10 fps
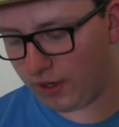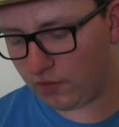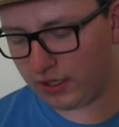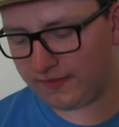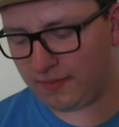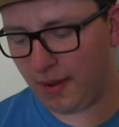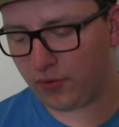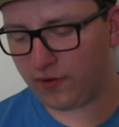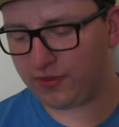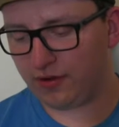I don't really
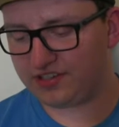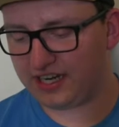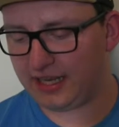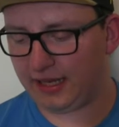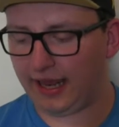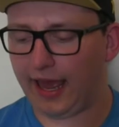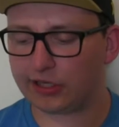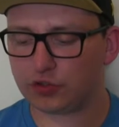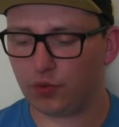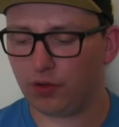remember if there was any
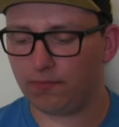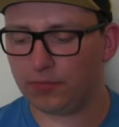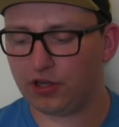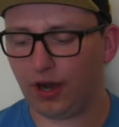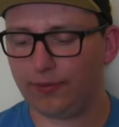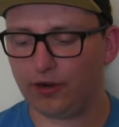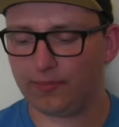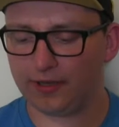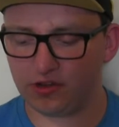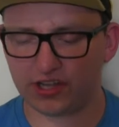actual
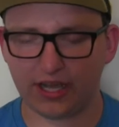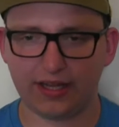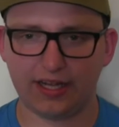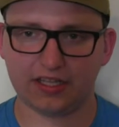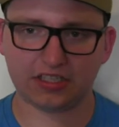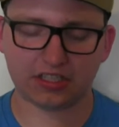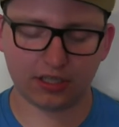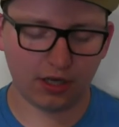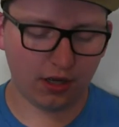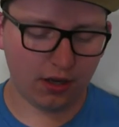copyright music in
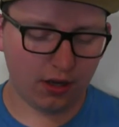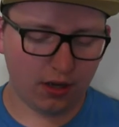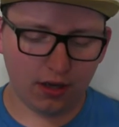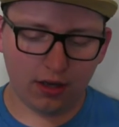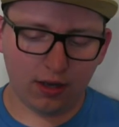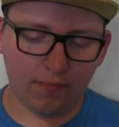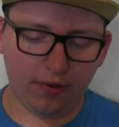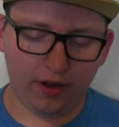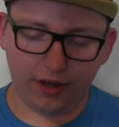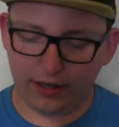this.
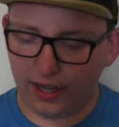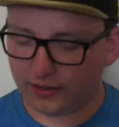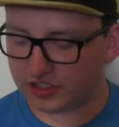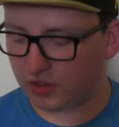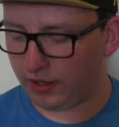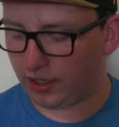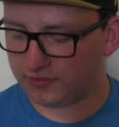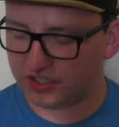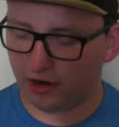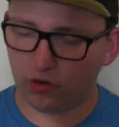But yeah, so when it
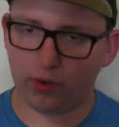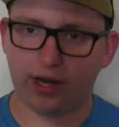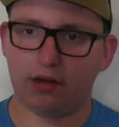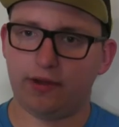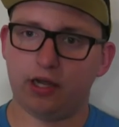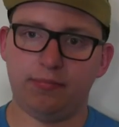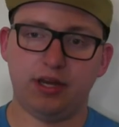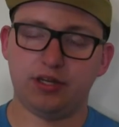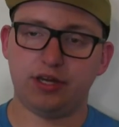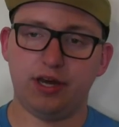comes down to it, can I
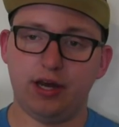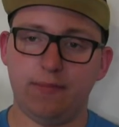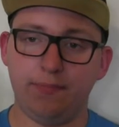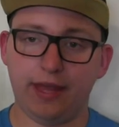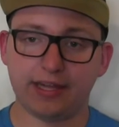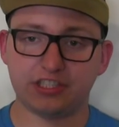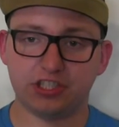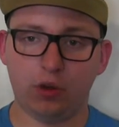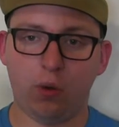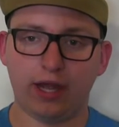recommend
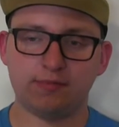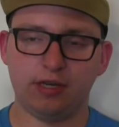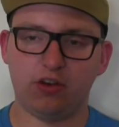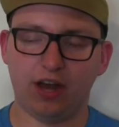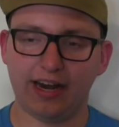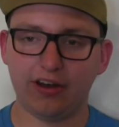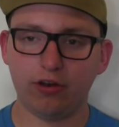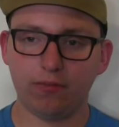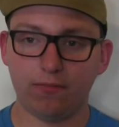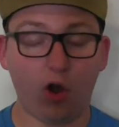X2 X-Men
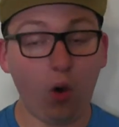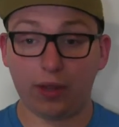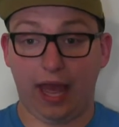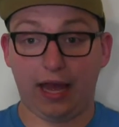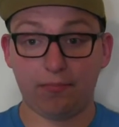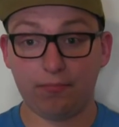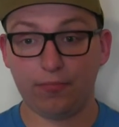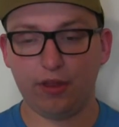United? Oh yeah!